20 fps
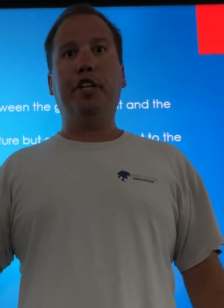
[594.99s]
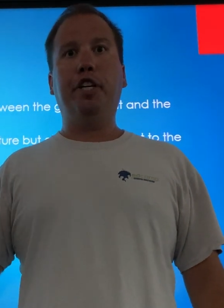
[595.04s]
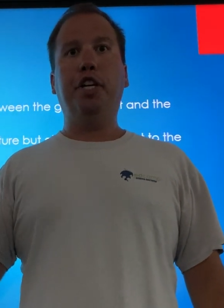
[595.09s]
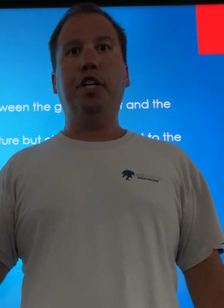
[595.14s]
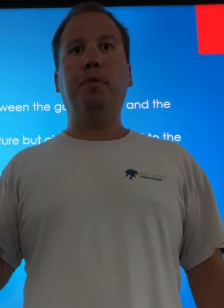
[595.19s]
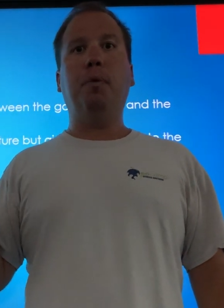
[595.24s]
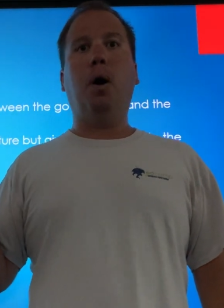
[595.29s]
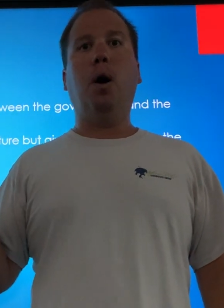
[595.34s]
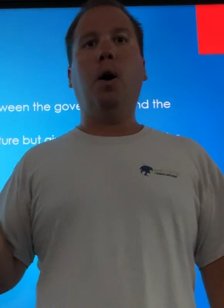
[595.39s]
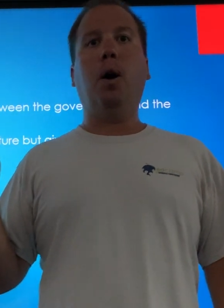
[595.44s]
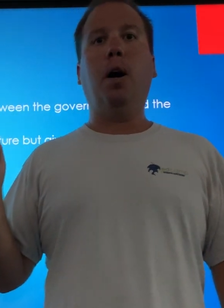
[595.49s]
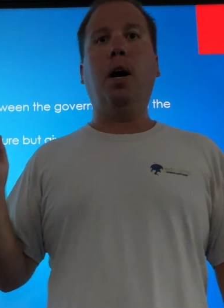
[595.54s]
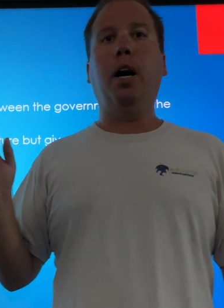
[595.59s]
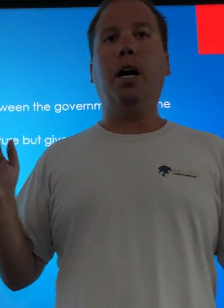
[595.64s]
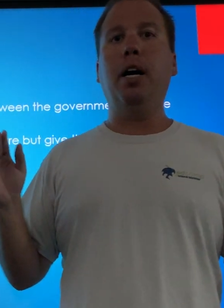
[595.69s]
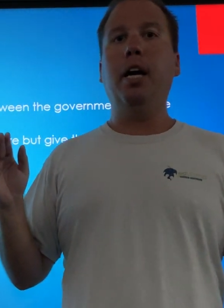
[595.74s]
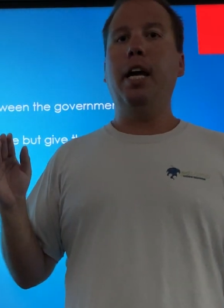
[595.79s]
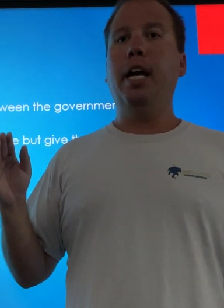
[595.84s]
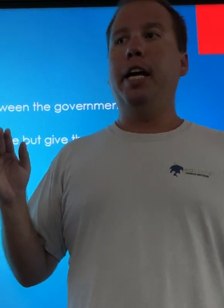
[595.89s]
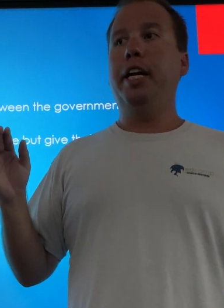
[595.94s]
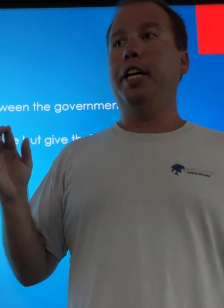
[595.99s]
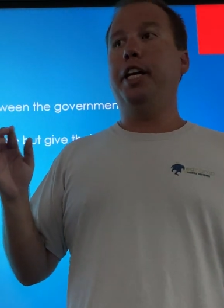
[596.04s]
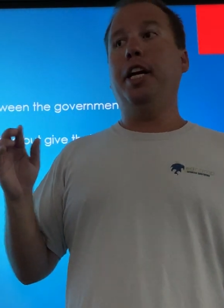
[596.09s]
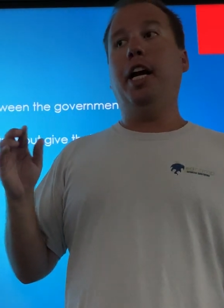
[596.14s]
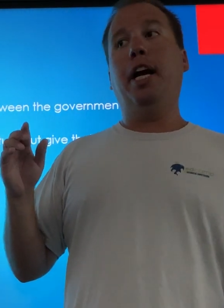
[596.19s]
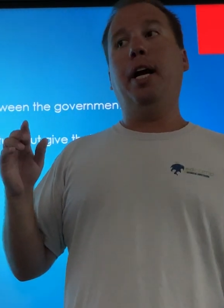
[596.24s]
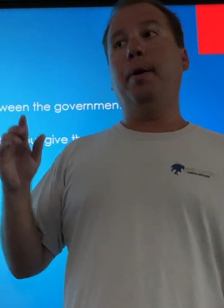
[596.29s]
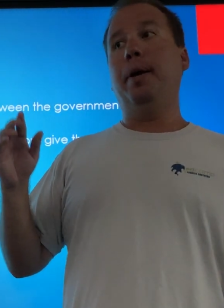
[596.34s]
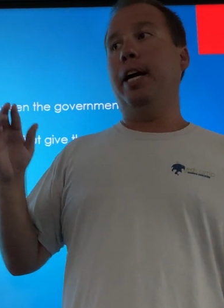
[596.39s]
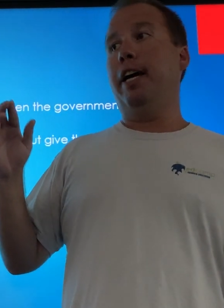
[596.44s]
You are,
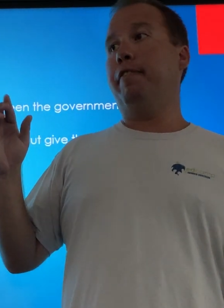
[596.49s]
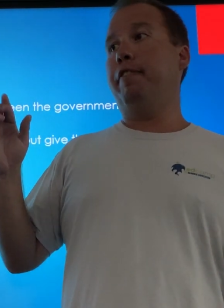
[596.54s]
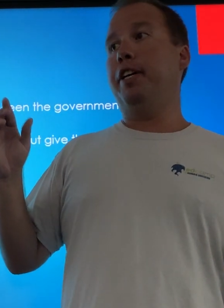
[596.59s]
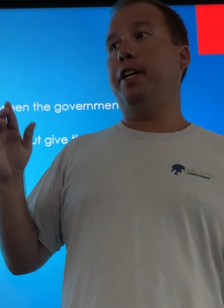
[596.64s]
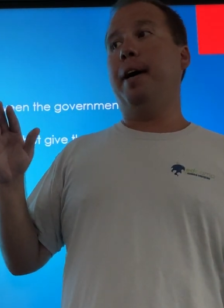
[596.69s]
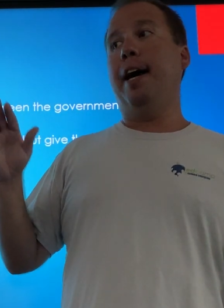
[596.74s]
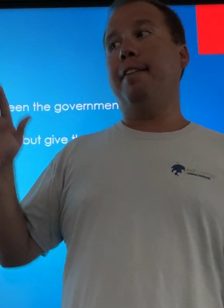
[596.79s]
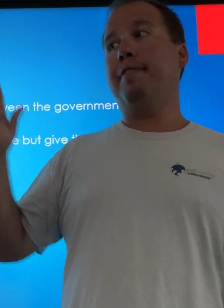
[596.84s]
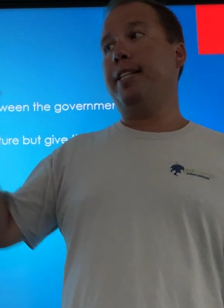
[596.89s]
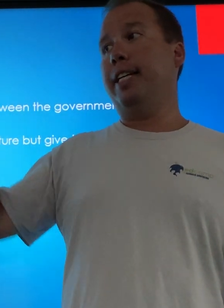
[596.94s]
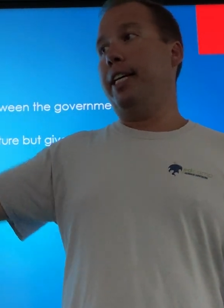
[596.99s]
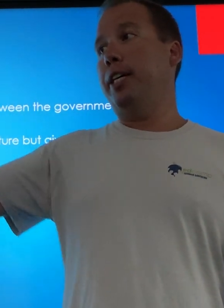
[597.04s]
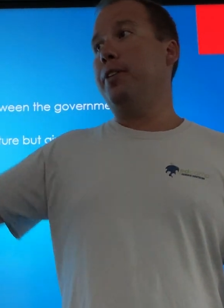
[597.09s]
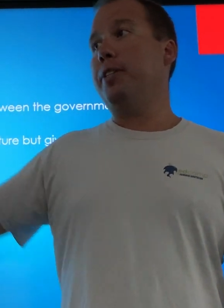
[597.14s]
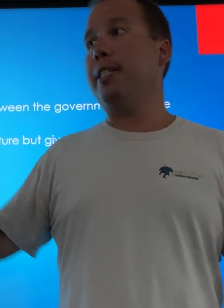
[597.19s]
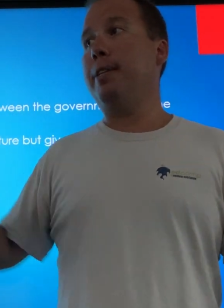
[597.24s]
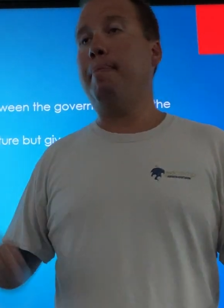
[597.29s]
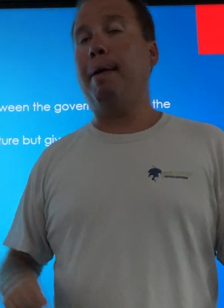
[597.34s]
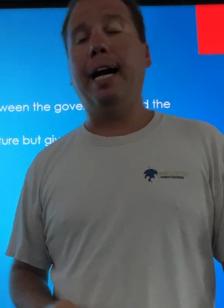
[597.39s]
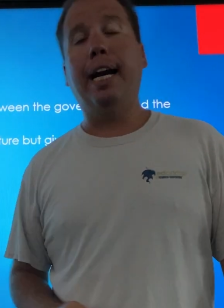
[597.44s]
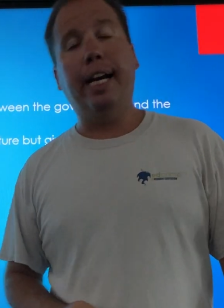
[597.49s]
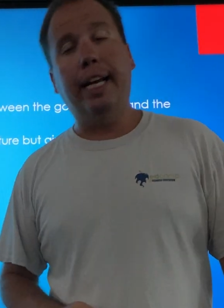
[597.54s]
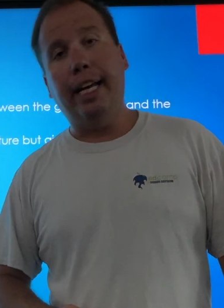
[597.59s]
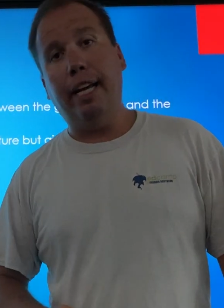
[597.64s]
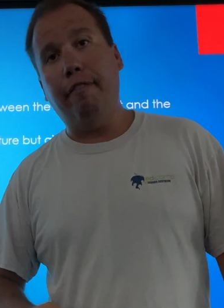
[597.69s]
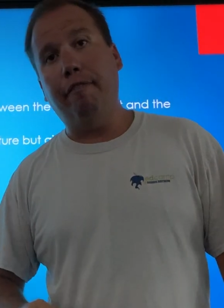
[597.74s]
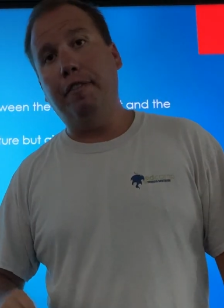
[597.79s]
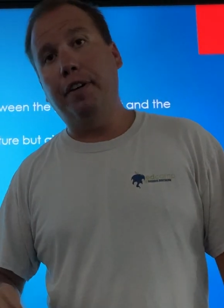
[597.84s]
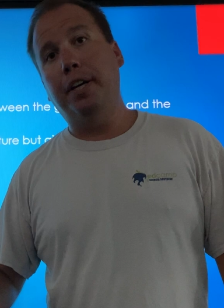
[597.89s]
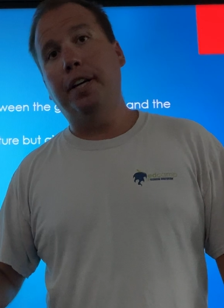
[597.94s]
if you have to kill somebody to
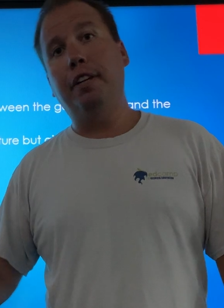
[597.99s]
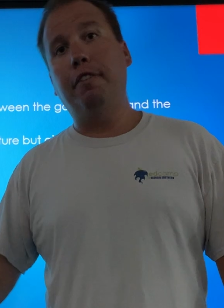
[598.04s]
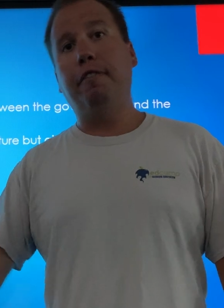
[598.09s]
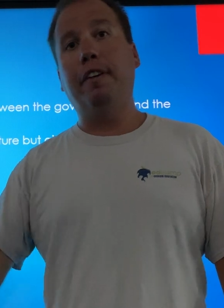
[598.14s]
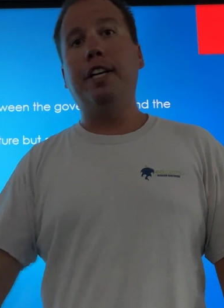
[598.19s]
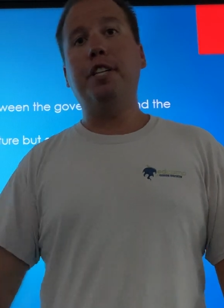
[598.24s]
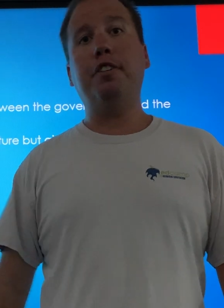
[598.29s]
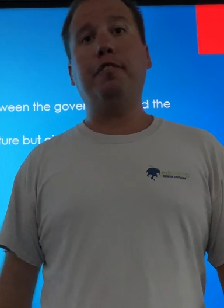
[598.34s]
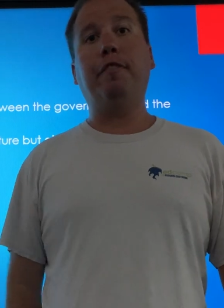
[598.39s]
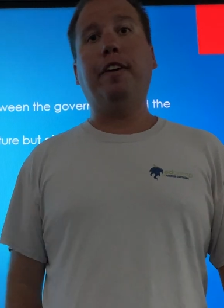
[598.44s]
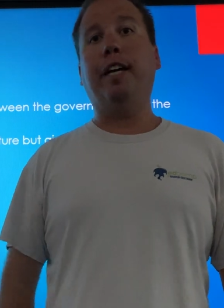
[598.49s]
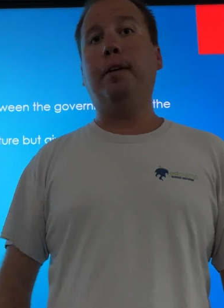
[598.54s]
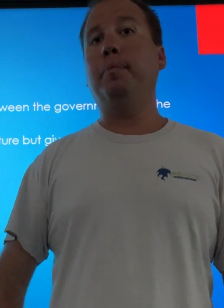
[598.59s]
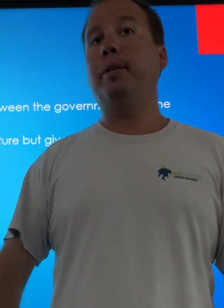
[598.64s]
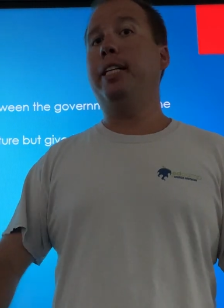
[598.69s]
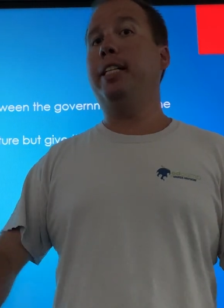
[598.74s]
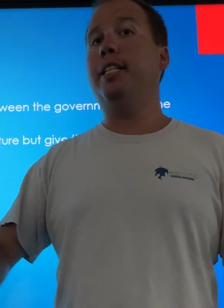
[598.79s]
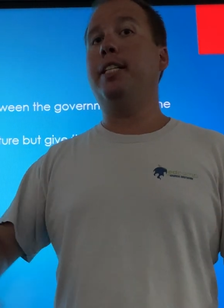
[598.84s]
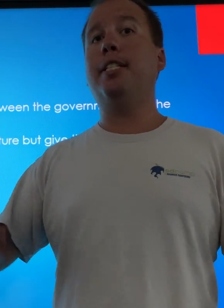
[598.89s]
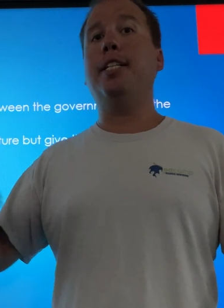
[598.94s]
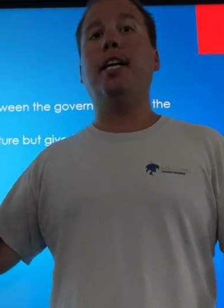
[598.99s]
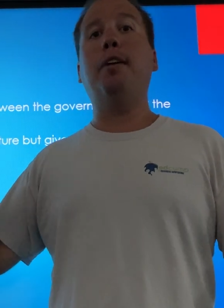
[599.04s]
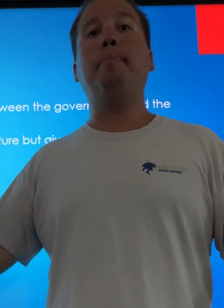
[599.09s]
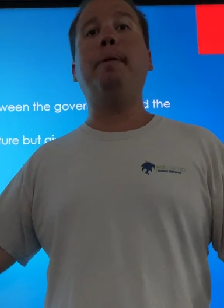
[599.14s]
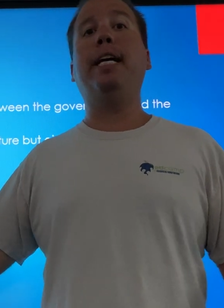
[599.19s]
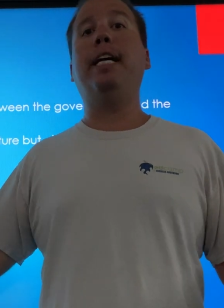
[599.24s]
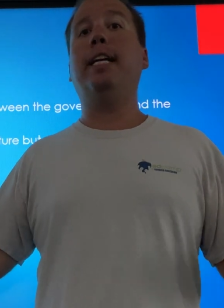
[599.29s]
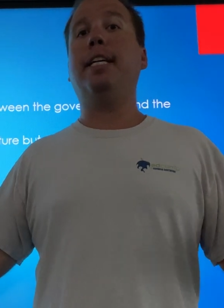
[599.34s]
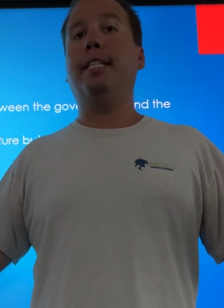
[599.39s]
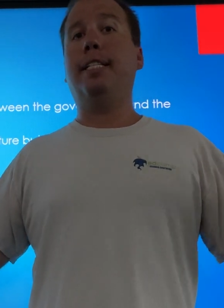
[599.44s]
get food to feed your family, then so
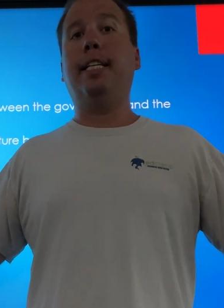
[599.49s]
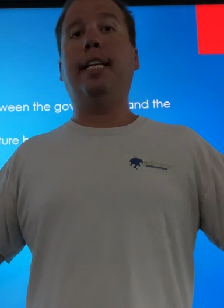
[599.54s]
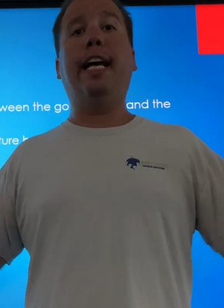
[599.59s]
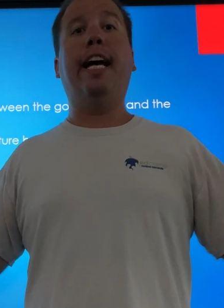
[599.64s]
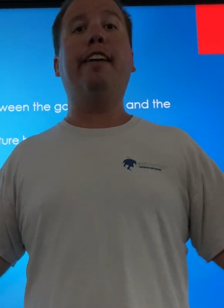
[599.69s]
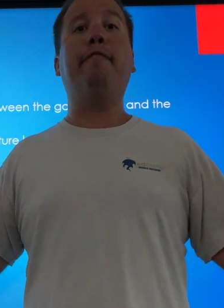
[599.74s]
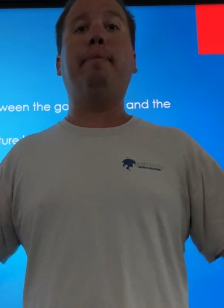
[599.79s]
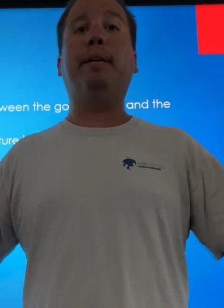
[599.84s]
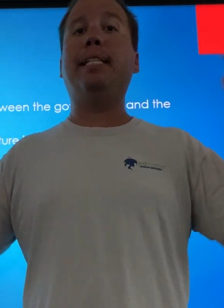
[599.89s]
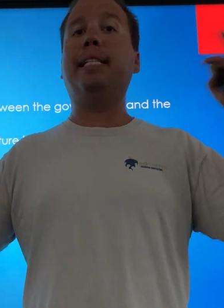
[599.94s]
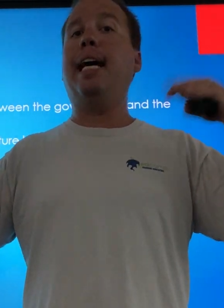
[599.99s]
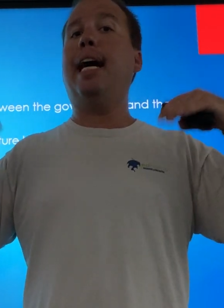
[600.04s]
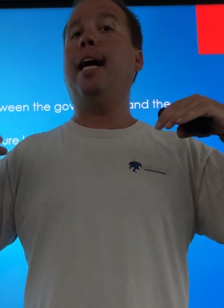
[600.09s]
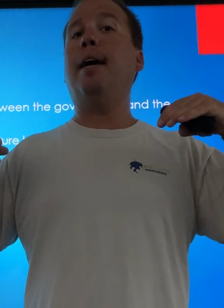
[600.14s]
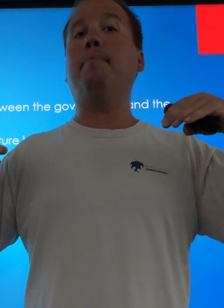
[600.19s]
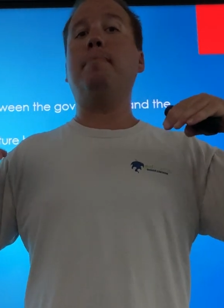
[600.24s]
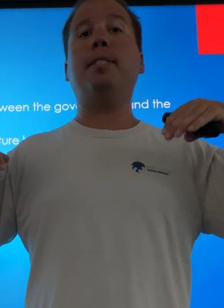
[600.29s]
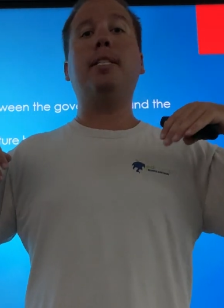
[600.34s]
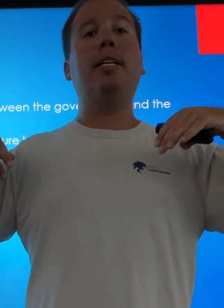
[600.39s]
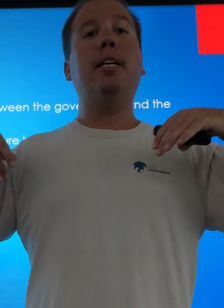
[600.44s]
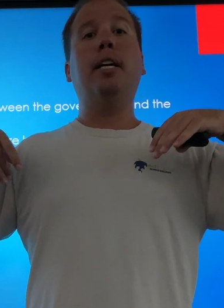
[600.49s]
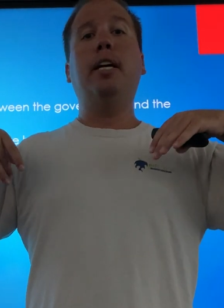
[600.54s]
be it. It's the caveman times.